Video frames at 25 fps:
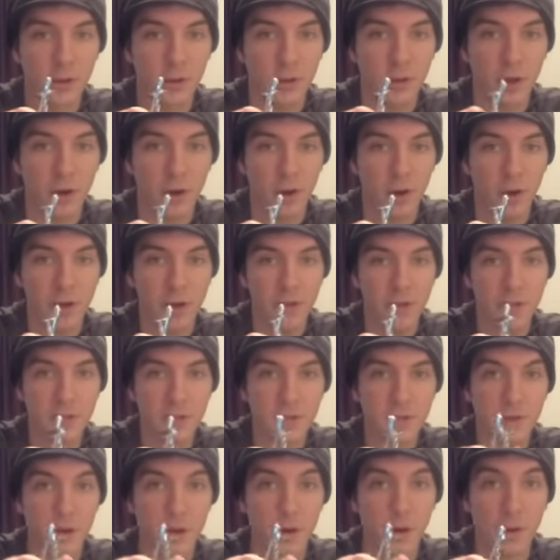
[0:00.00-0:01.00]
Alright,
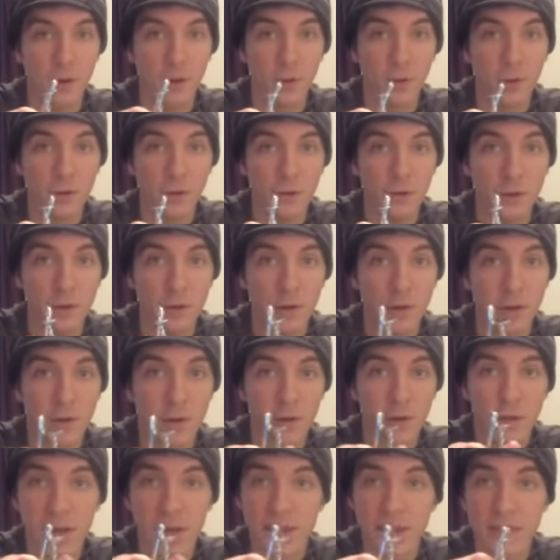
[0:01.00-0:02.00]
so
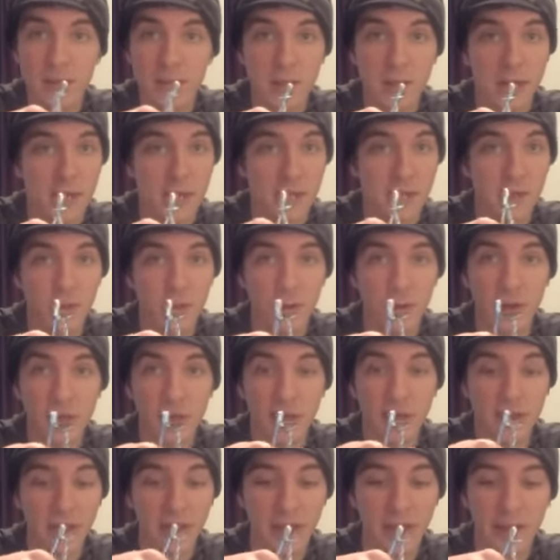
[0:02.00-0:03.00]
it's
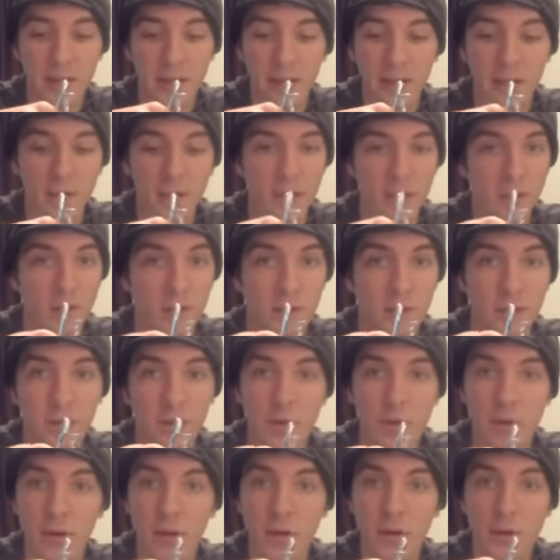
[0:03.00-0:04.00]
really
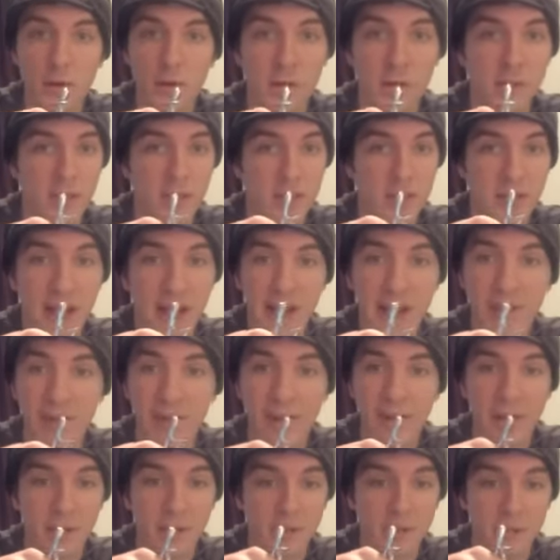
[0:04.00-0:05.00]
just
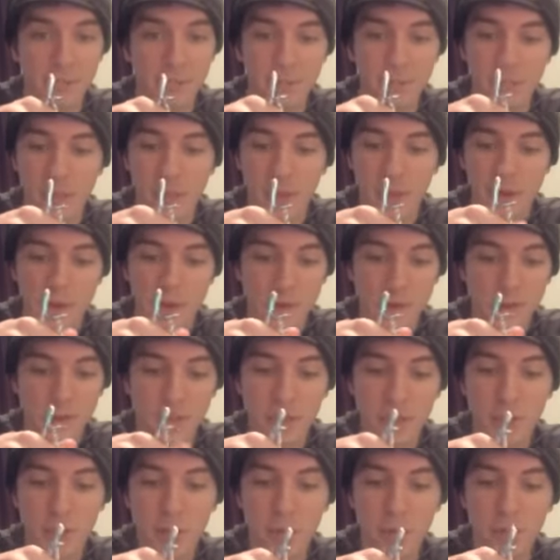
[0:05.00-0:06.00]
having
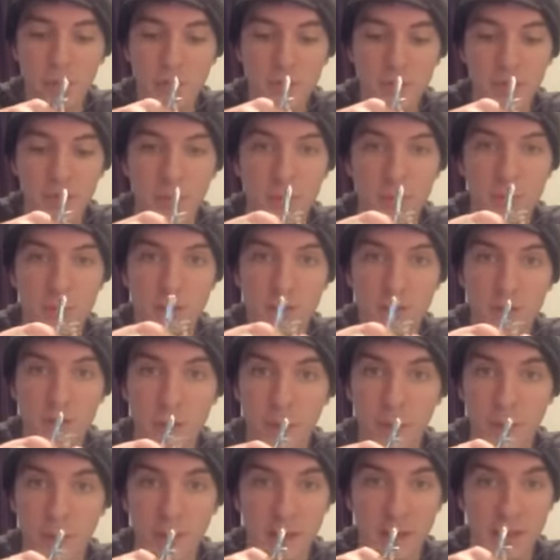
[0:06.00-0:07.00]
2 spoons
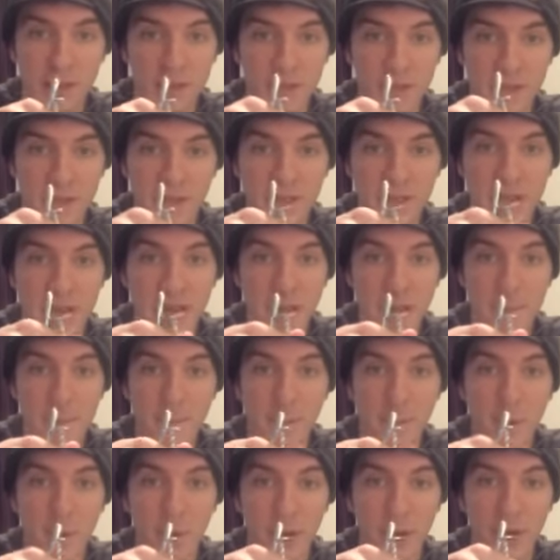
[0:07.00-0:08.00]
gripping at the same
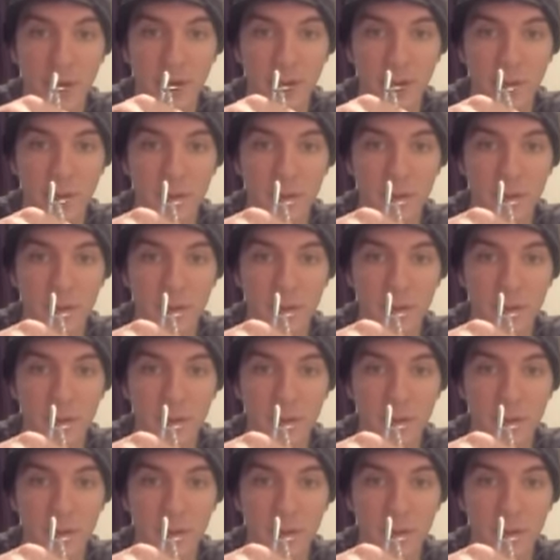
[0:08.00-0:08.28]
point,